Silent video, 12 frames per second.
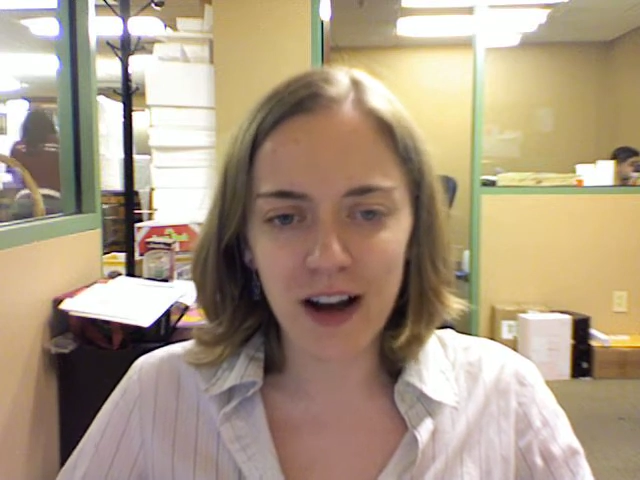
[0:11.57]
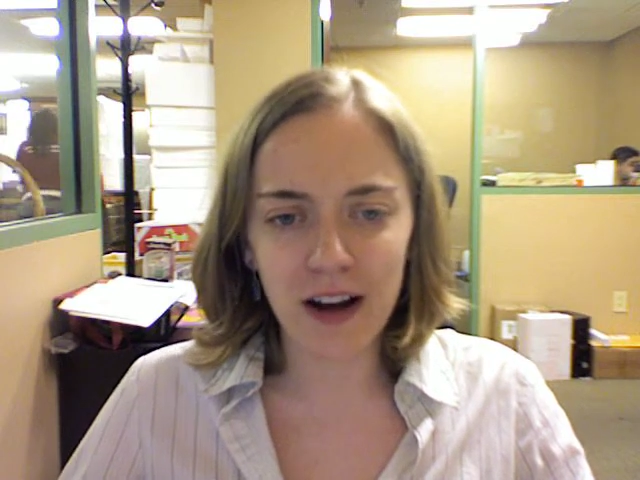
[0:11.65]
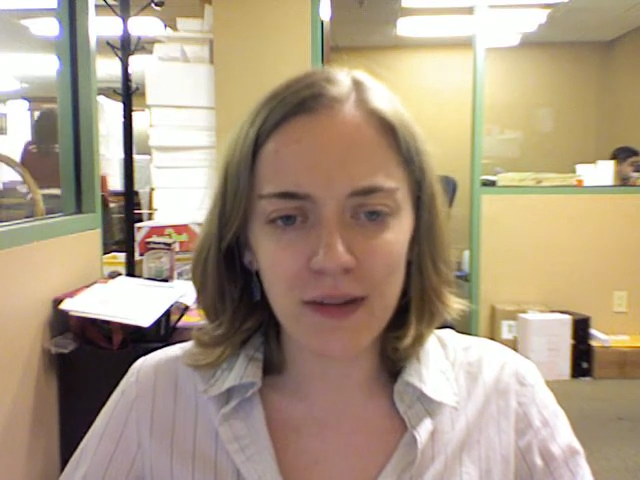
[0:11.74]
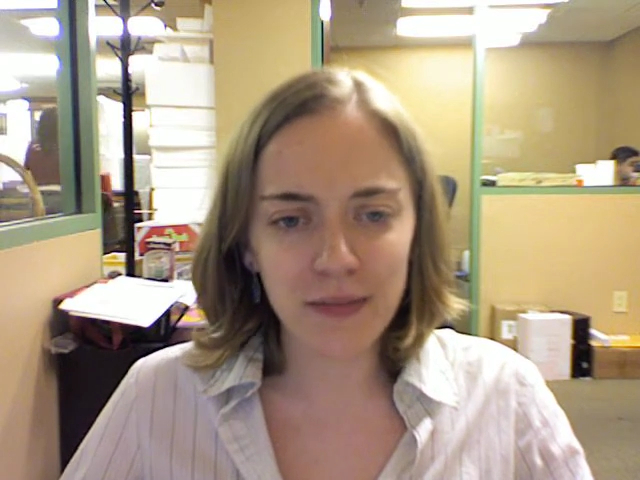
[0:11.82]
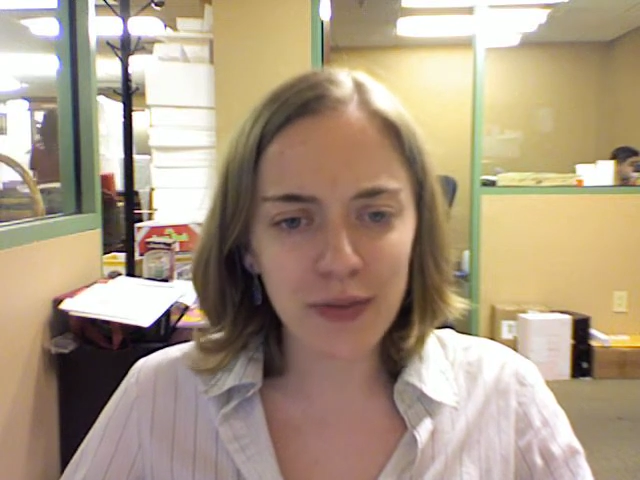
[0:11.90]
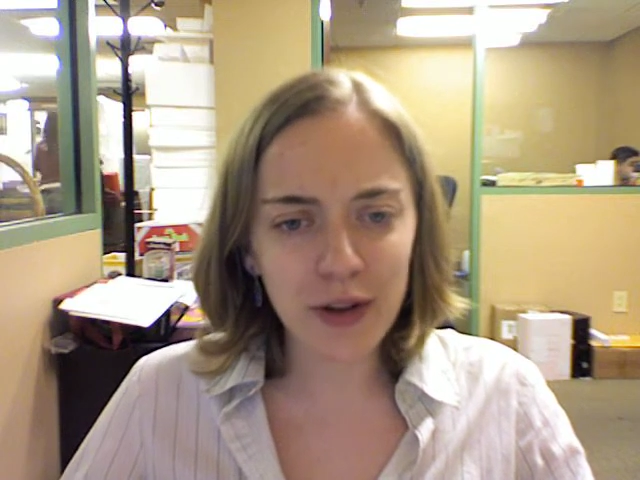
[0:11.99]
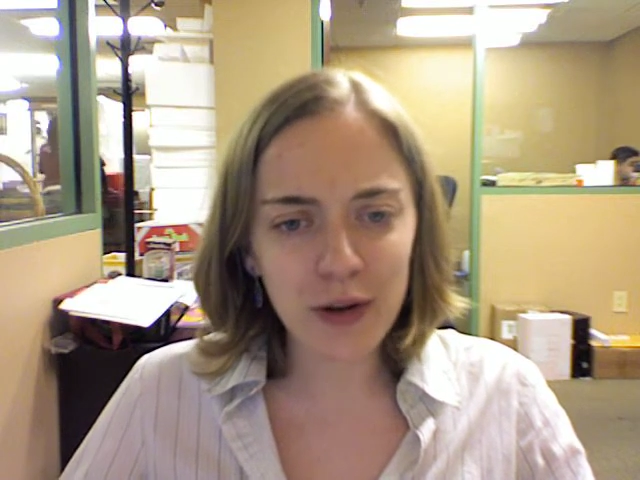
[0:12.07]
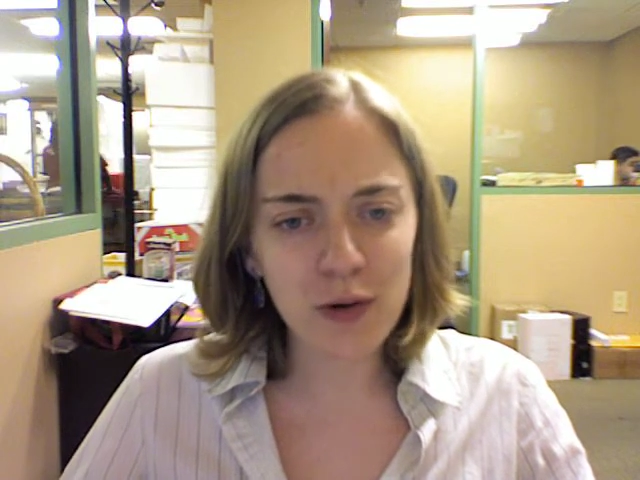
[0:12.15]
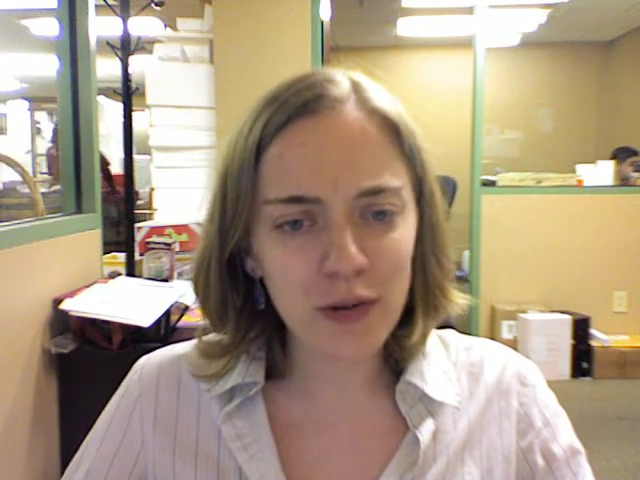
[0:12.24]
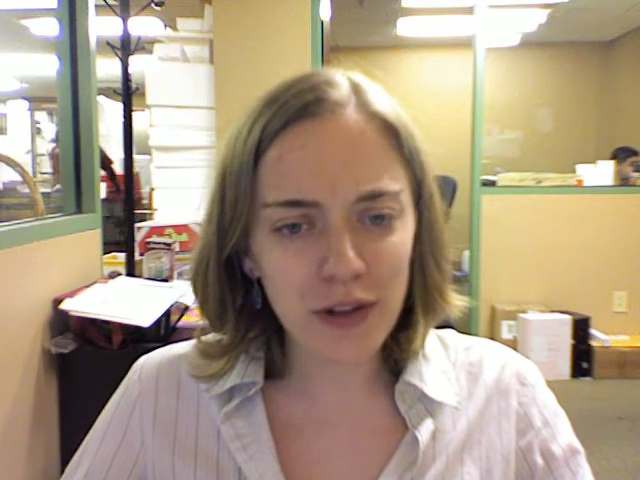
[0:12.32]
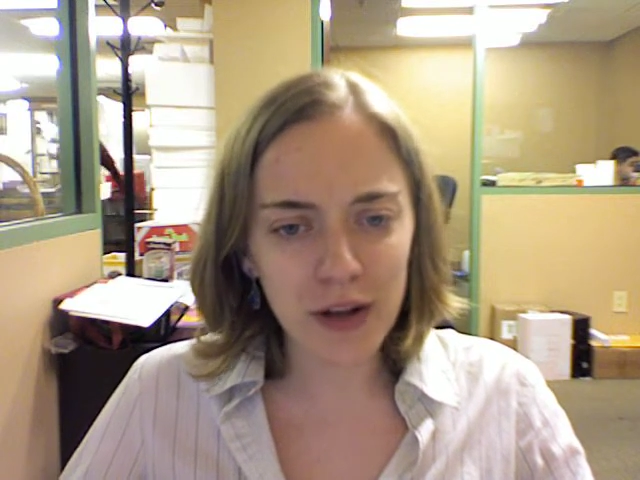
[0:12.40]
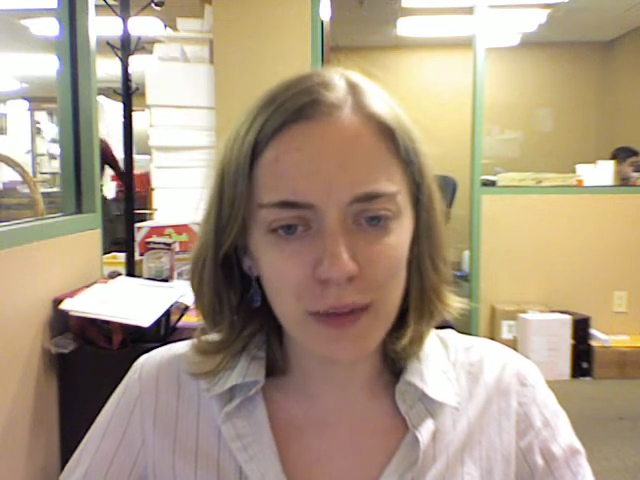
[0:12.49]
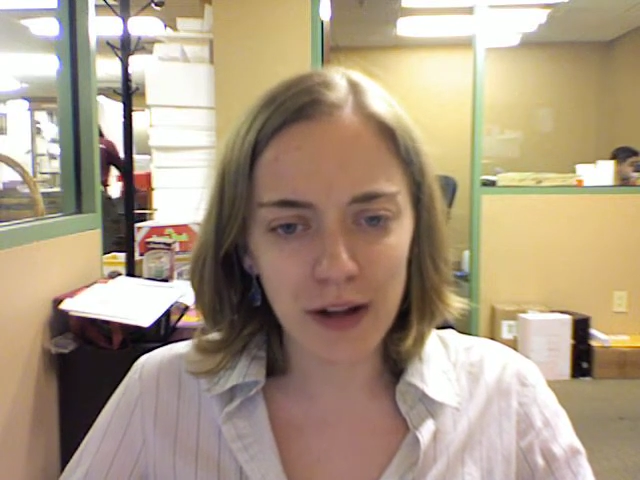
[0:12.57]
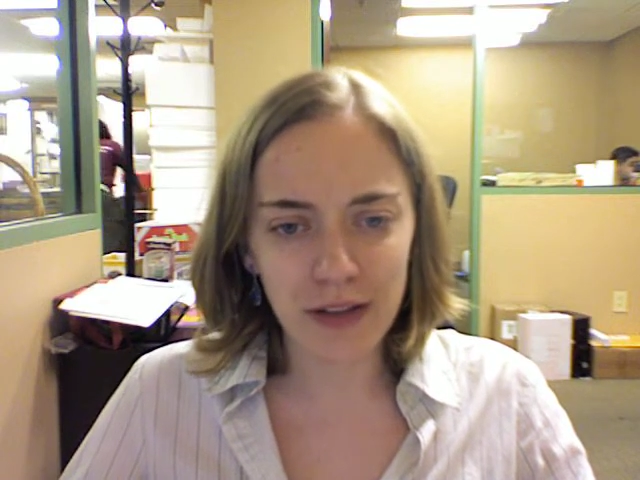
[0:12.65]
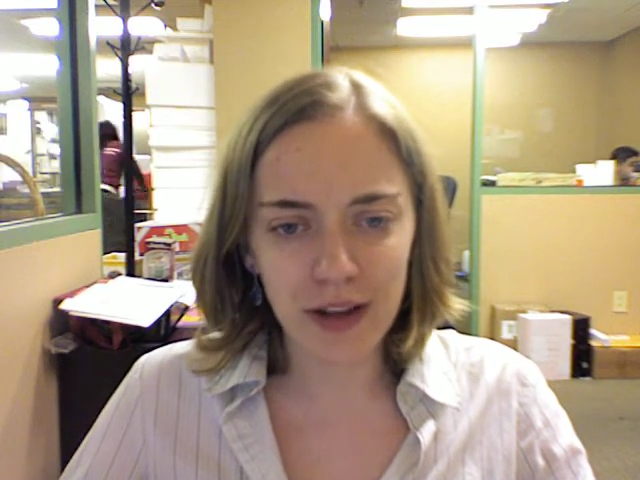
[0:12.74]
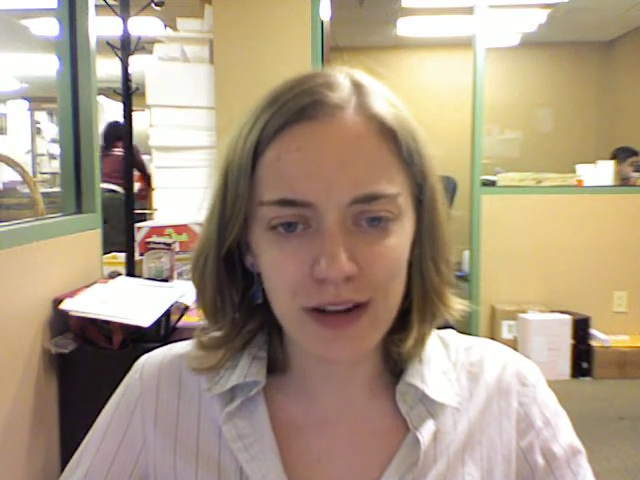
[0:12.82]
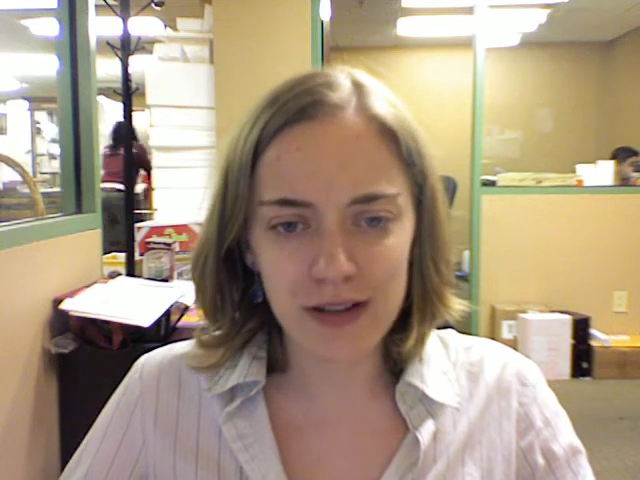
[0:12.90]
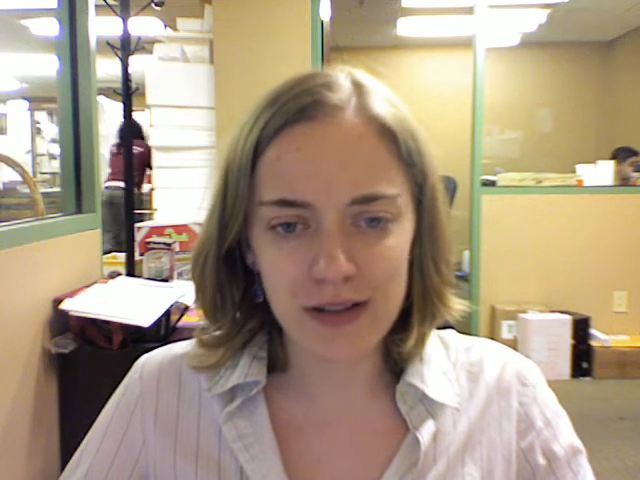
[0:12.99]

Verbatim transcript: Um, the cool thing about that